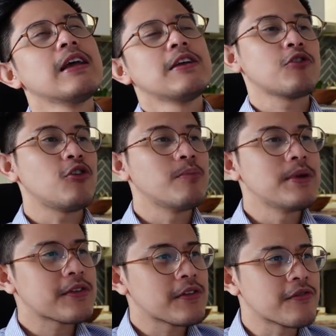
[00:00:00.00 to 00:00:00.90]
It's called
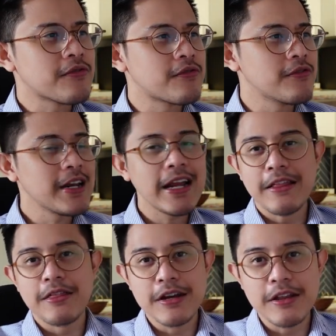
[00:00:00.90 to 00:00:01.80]
Mr. Free
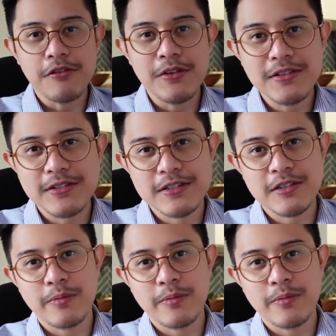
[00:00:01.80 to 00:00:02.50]
at 33. It's this